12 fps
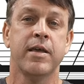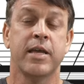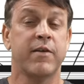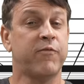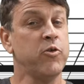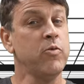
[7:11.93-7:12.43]

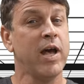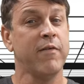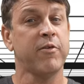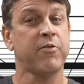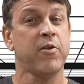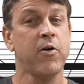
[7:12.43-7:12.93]
If you have
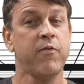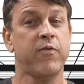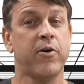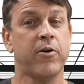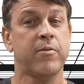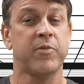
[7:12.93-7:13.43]
a snow
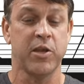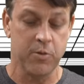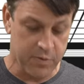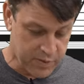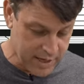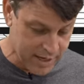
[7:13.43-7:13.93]
foam that you
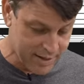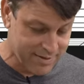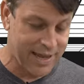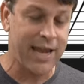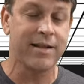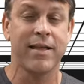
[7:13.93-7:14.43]
think can
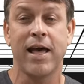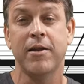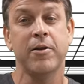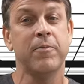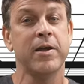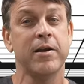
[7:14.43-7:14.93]
take down
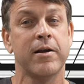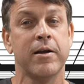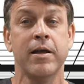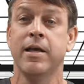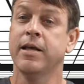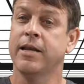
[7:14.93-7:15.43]
the
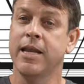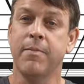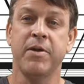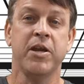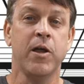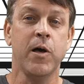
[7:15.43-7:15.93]
winner, let
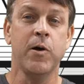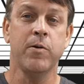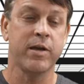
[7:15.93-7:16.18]
me know.